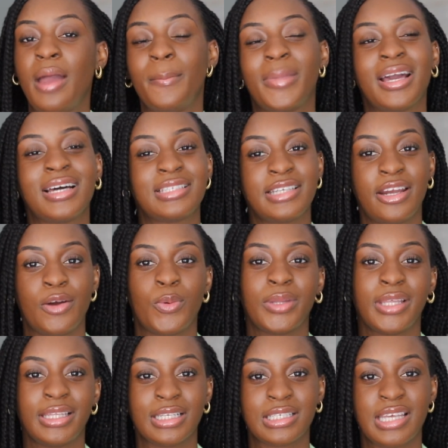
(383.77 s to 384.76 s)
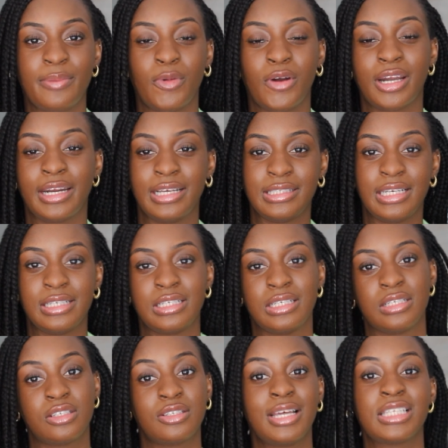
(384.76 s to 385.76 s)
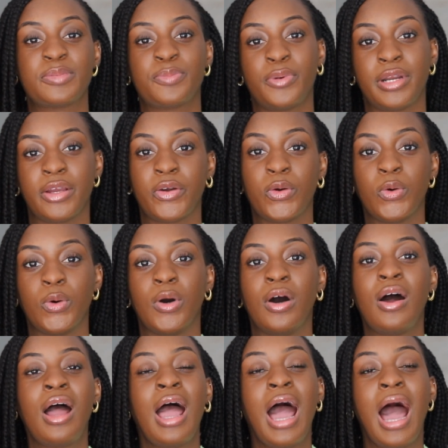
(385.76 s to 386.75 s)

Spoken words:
because they are within the same organization. So that's pretty cool.